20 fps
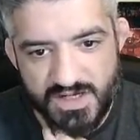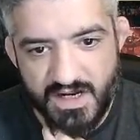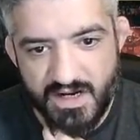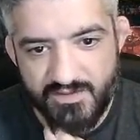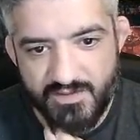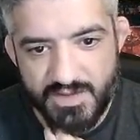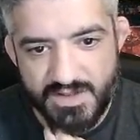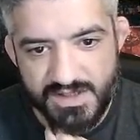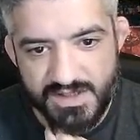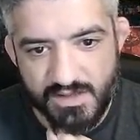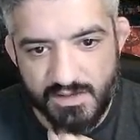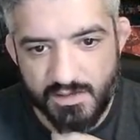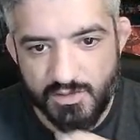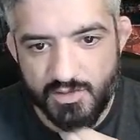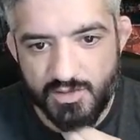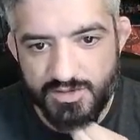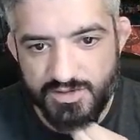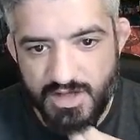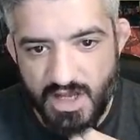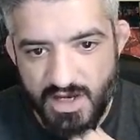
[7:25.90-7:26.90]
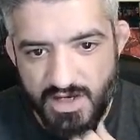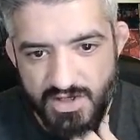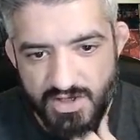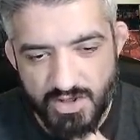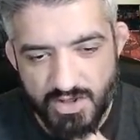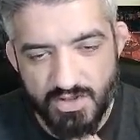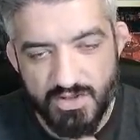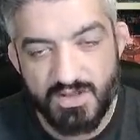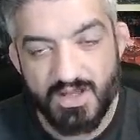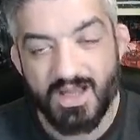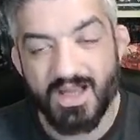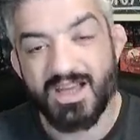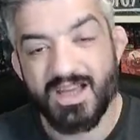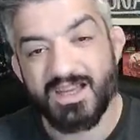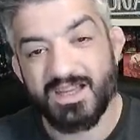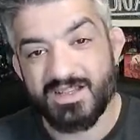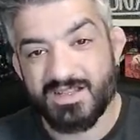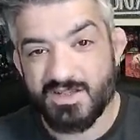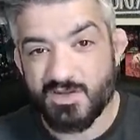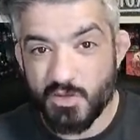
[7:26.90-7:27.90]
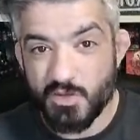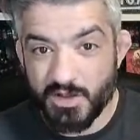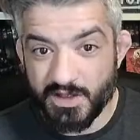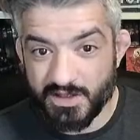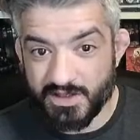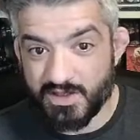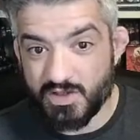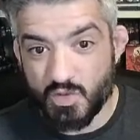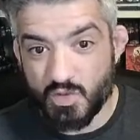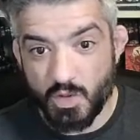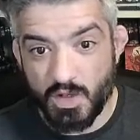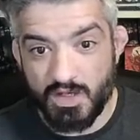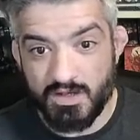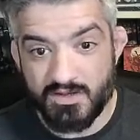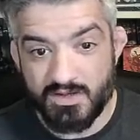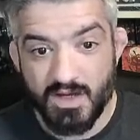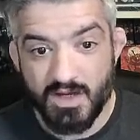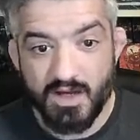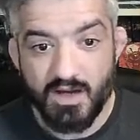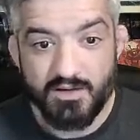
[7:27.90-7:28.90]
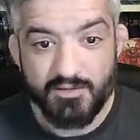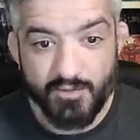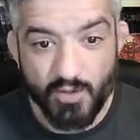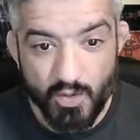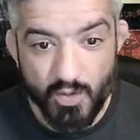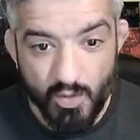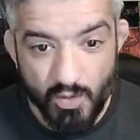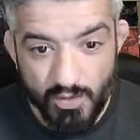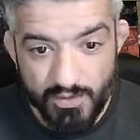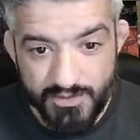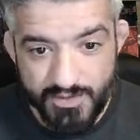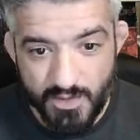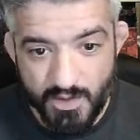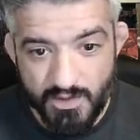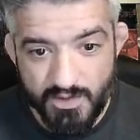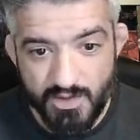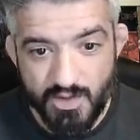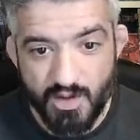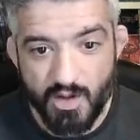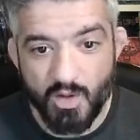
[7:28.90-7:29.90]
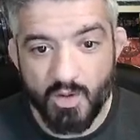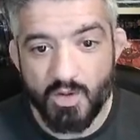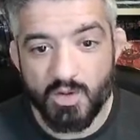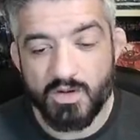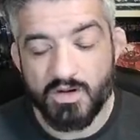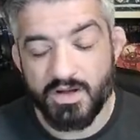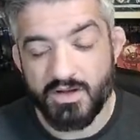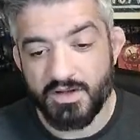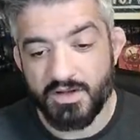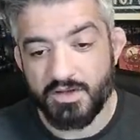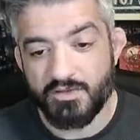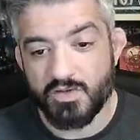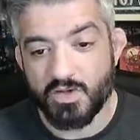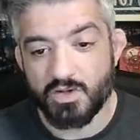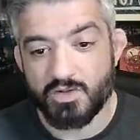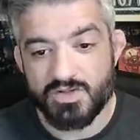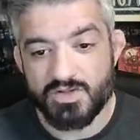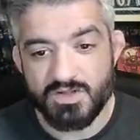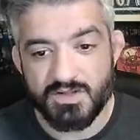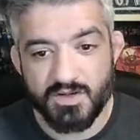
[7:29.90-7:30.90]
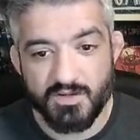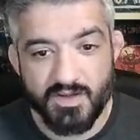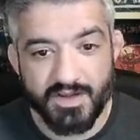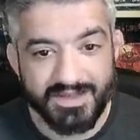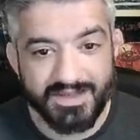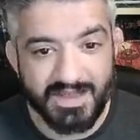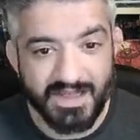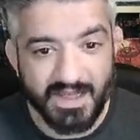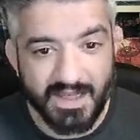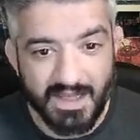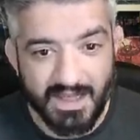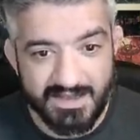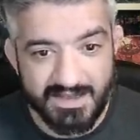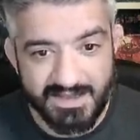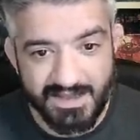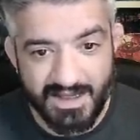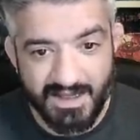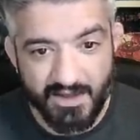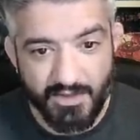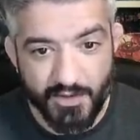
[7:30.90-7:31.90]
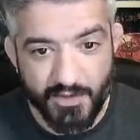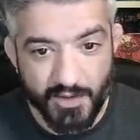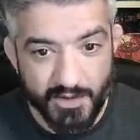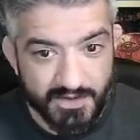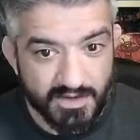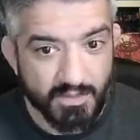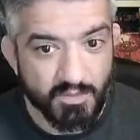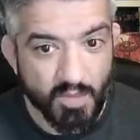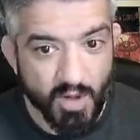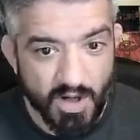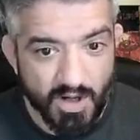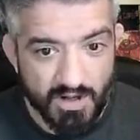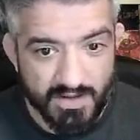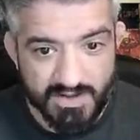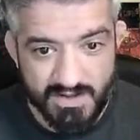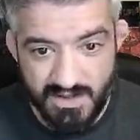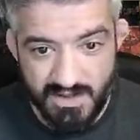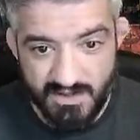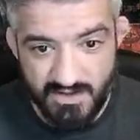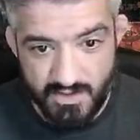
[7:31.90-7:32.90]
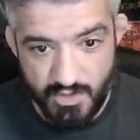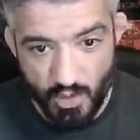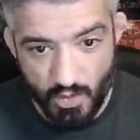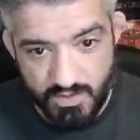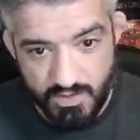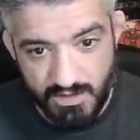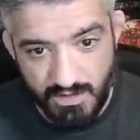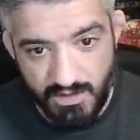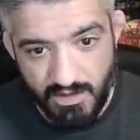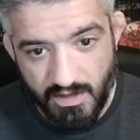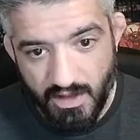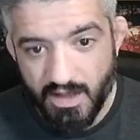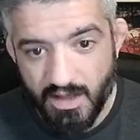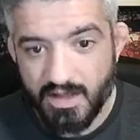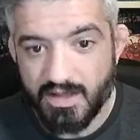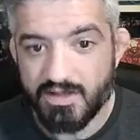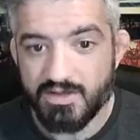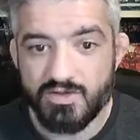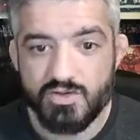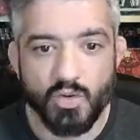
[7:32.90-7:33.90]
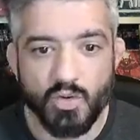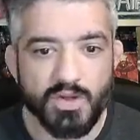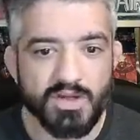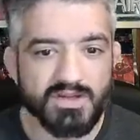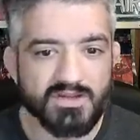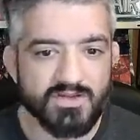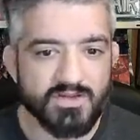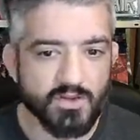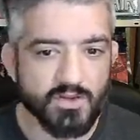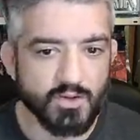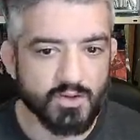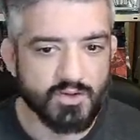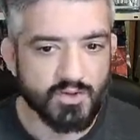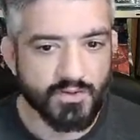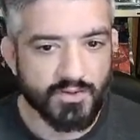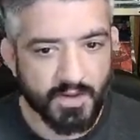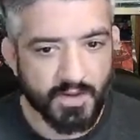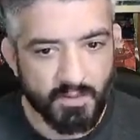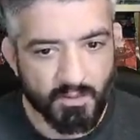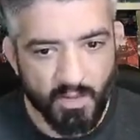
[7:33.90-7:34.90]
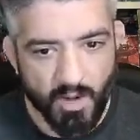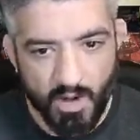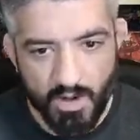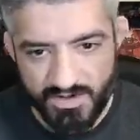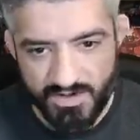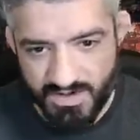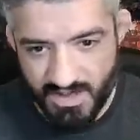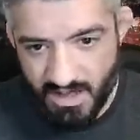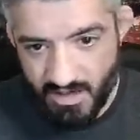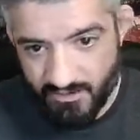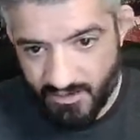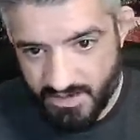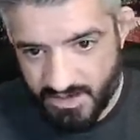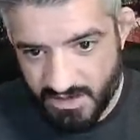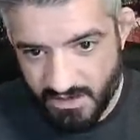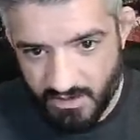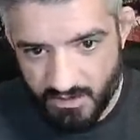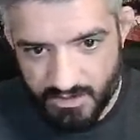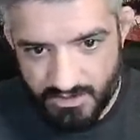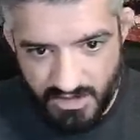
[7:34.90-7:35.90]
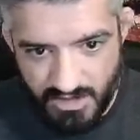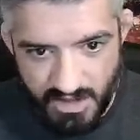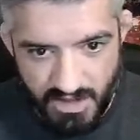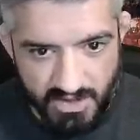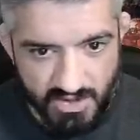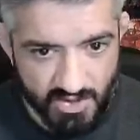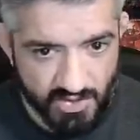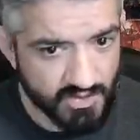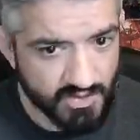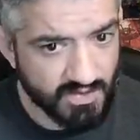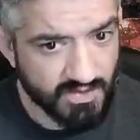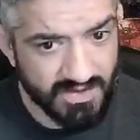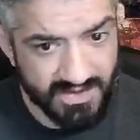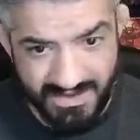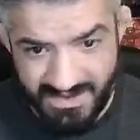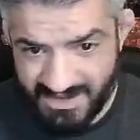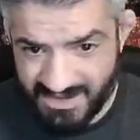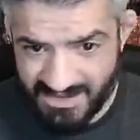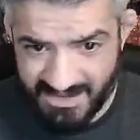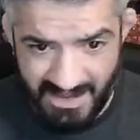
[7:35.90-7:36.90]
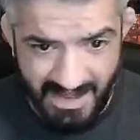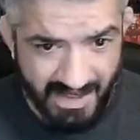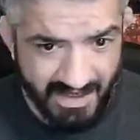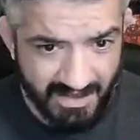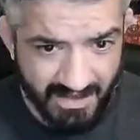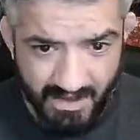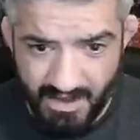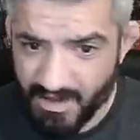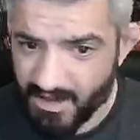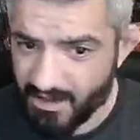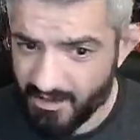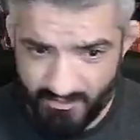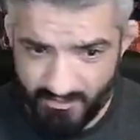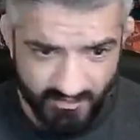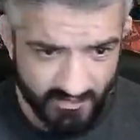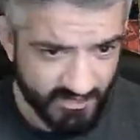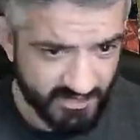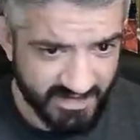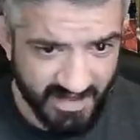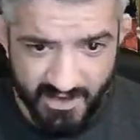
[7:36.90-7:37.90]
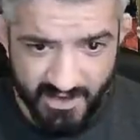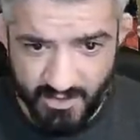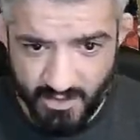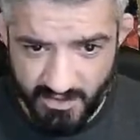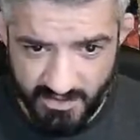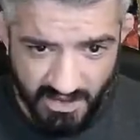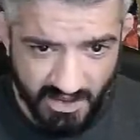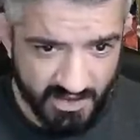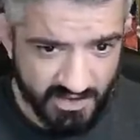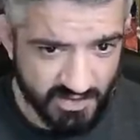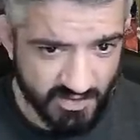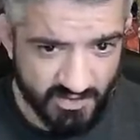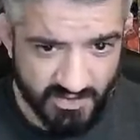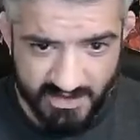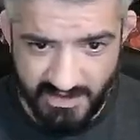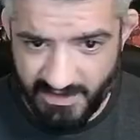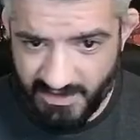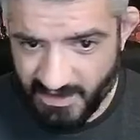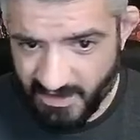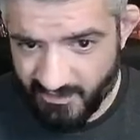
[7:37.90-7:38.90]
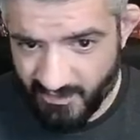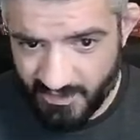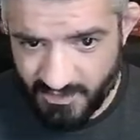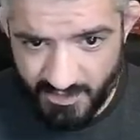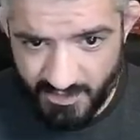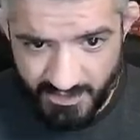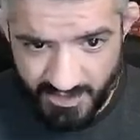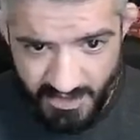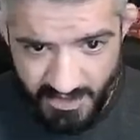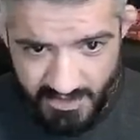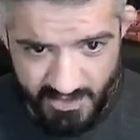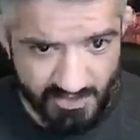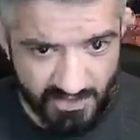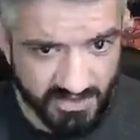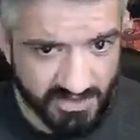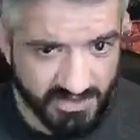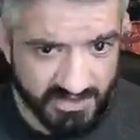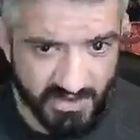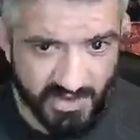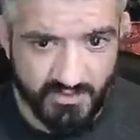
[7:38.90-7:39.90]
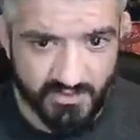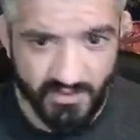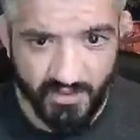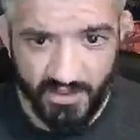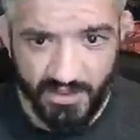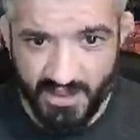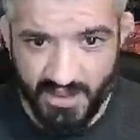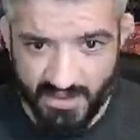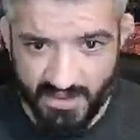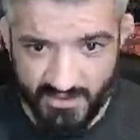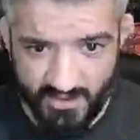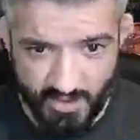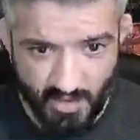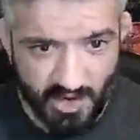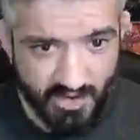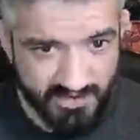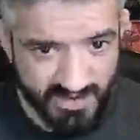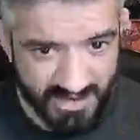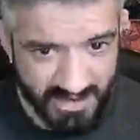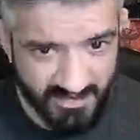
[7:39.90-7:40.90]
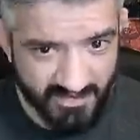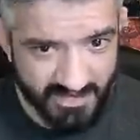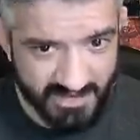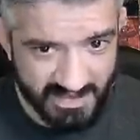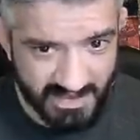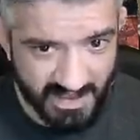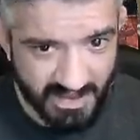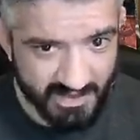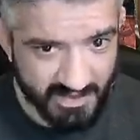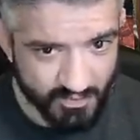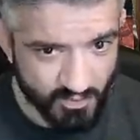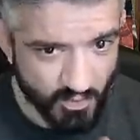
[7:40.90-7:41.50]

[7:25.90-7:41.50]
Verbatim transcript: every single rotation it's really sweet for Ultron, you know, if you consider that he has like 30 bars in total, doing two to three bars every single rotation, it's like 10 rotations, 11 rotations successfully, and you have done the stage,